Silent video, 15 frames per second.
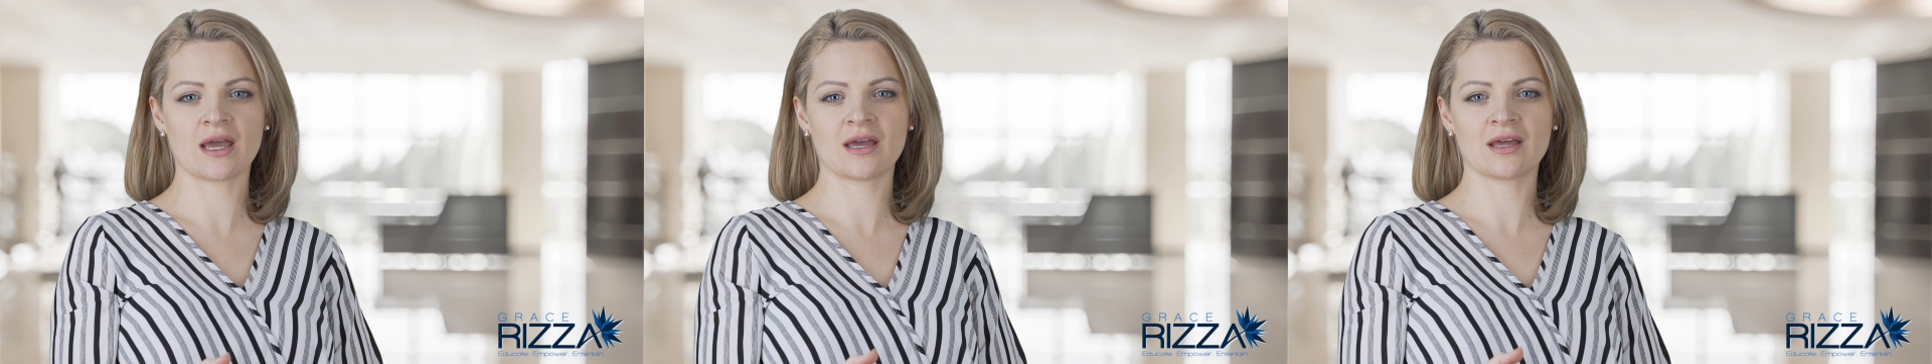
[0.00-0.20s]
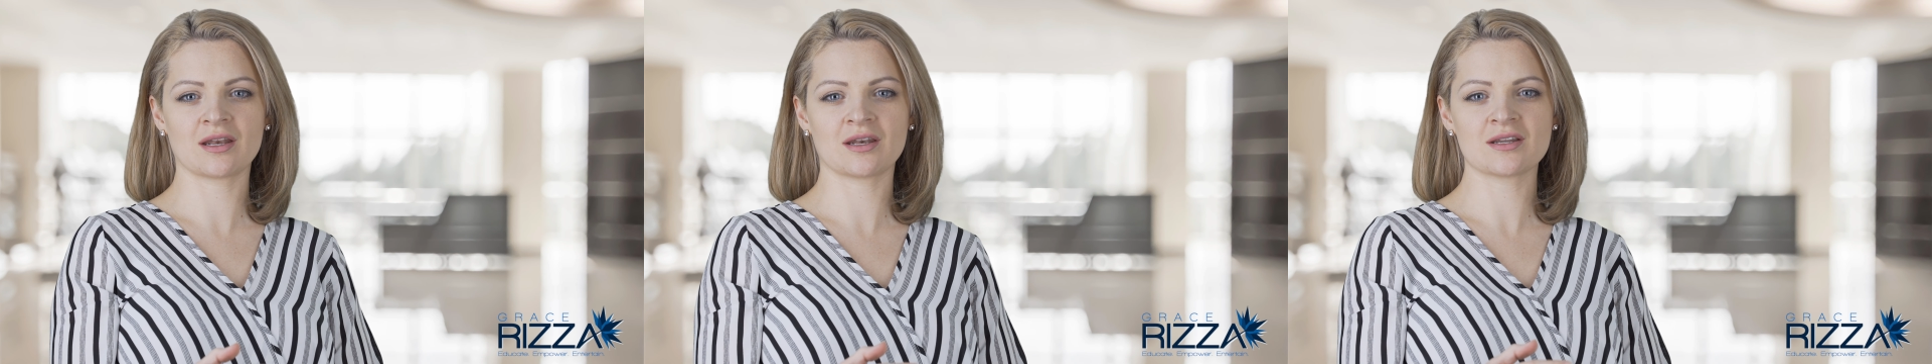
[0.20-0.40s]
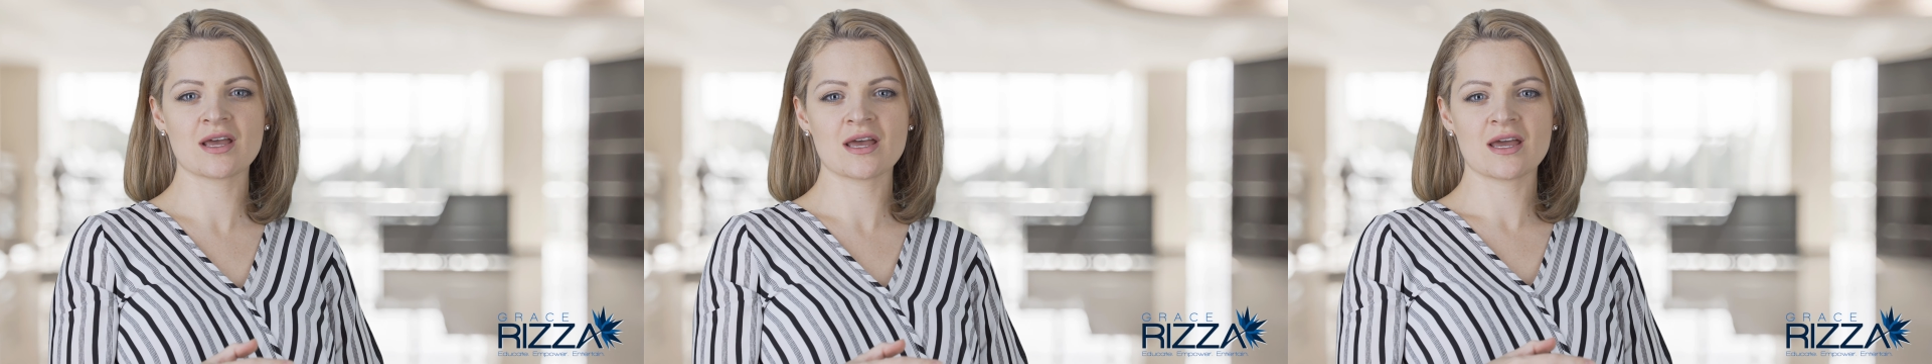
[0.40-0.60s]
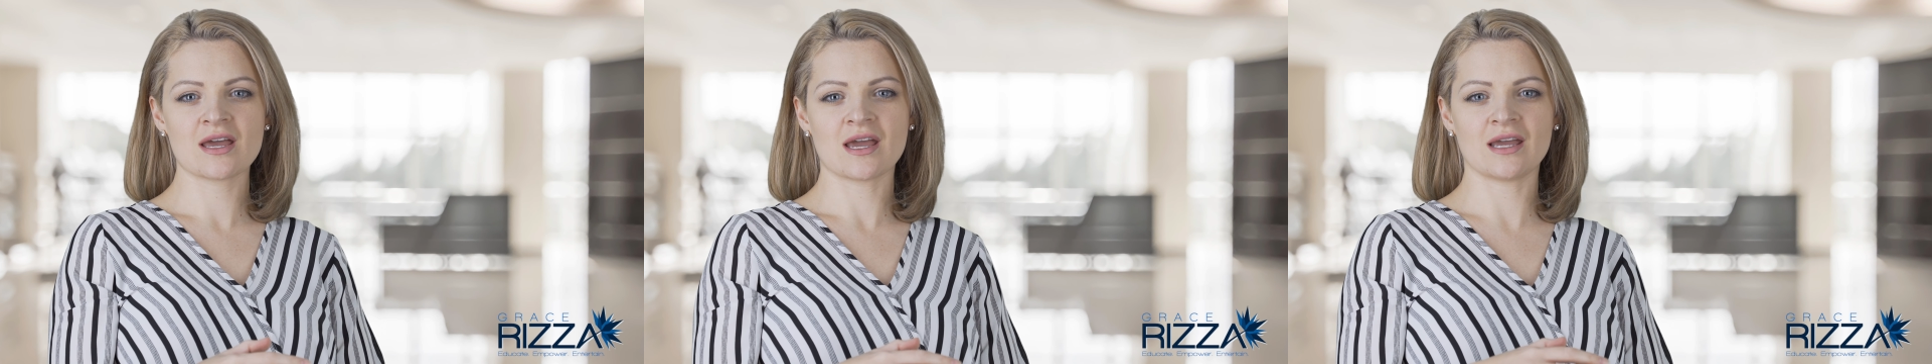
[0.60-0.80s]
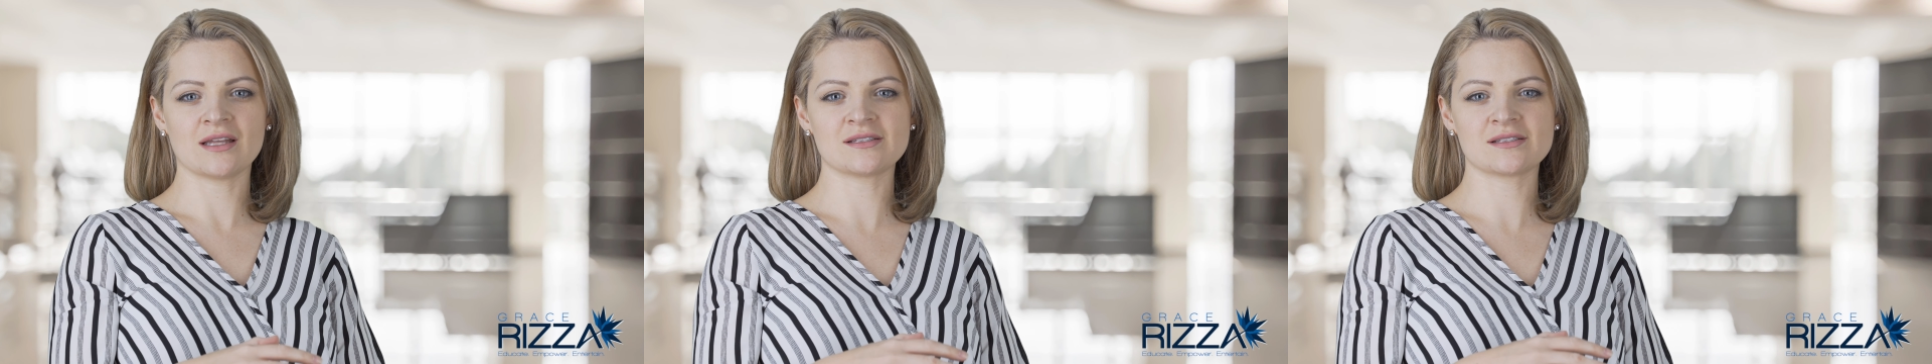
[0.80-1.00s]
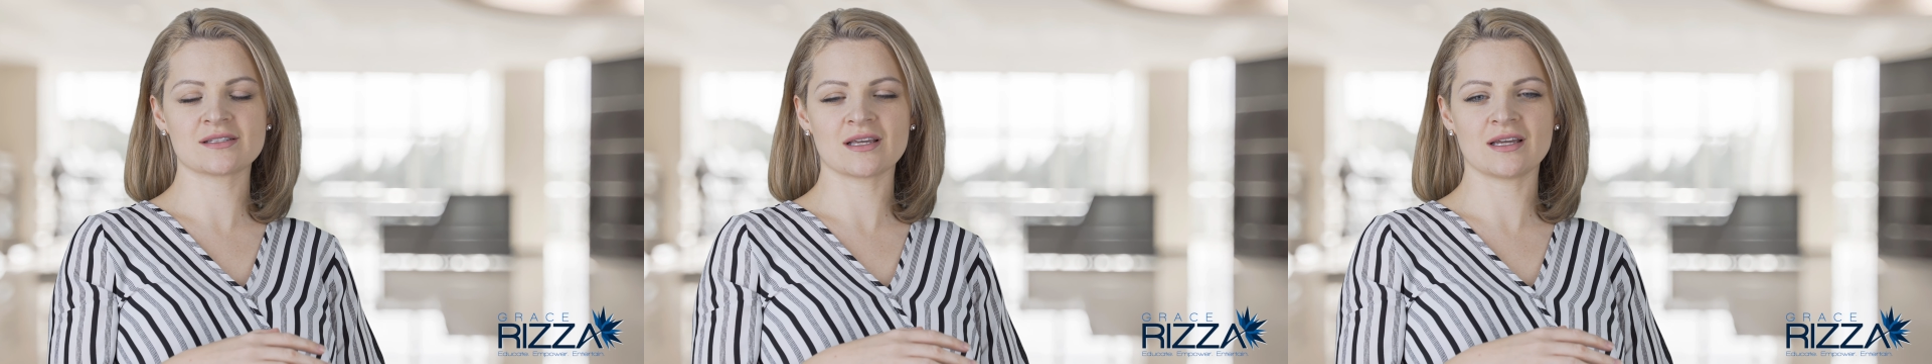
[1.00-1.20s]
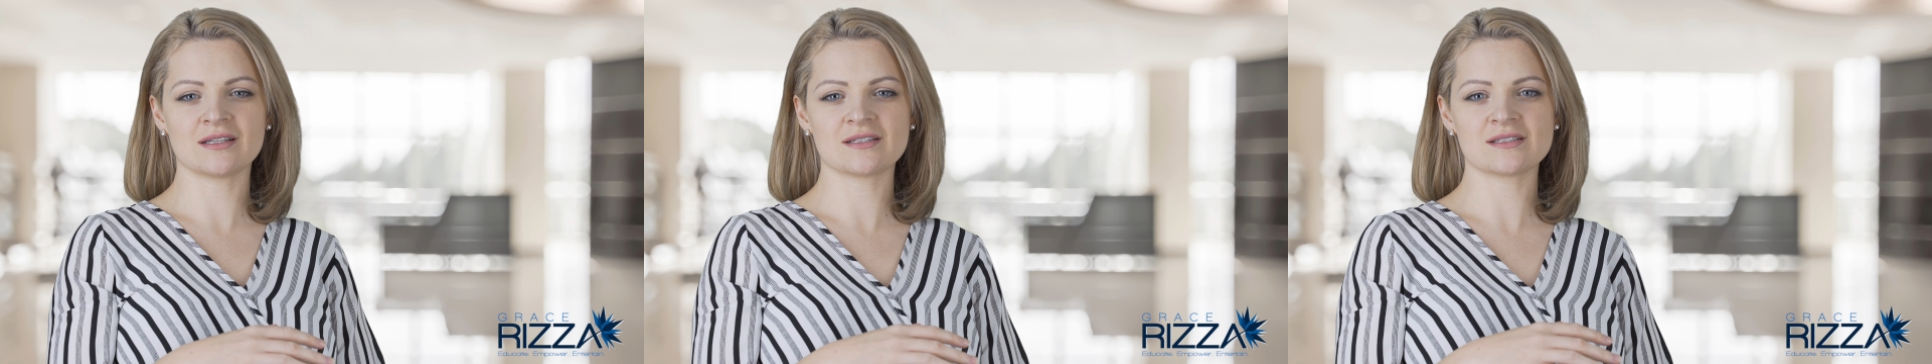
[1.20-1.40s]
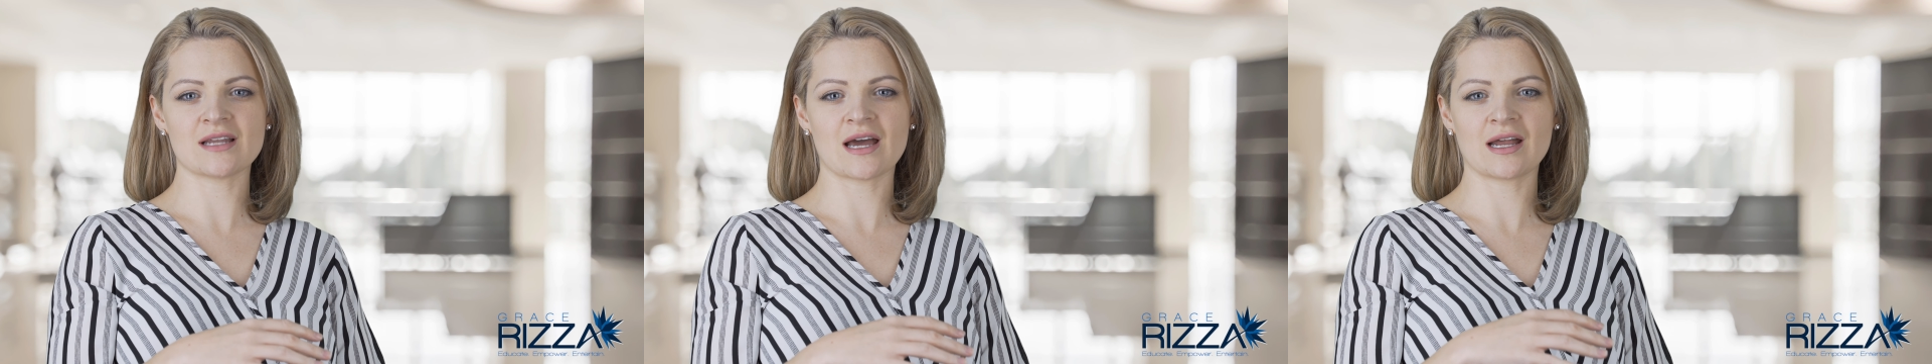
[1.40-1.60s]
And
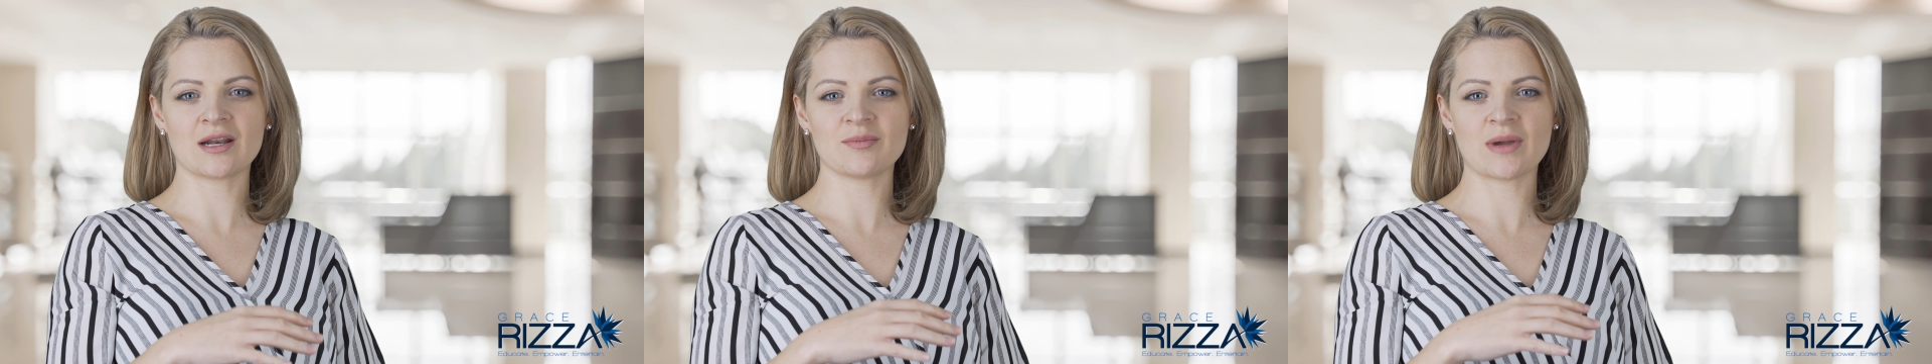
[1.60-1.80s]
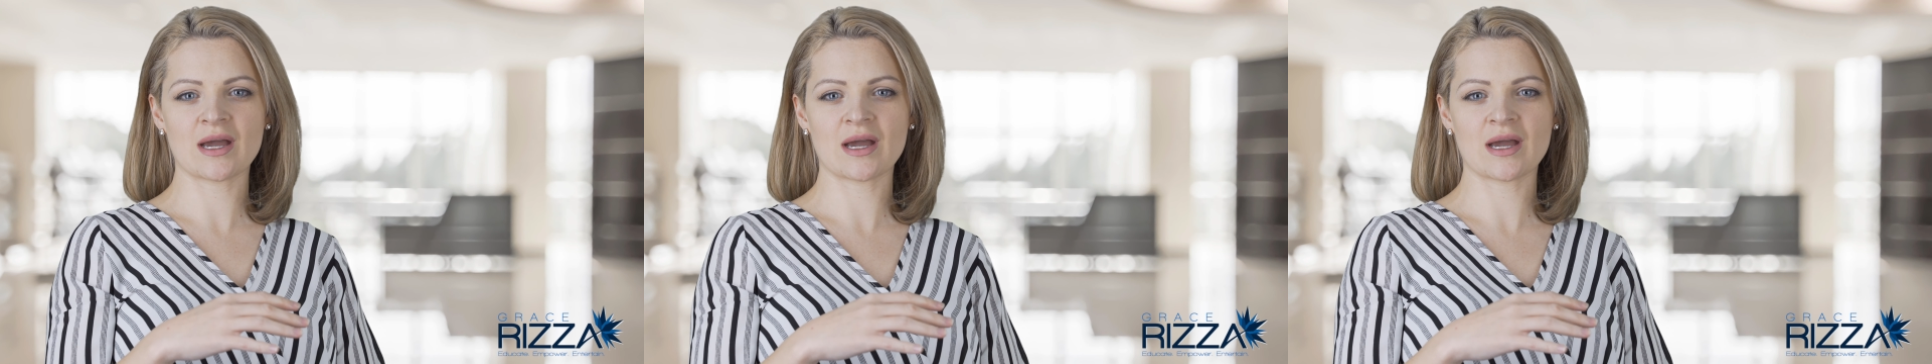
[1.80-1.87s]
it's not a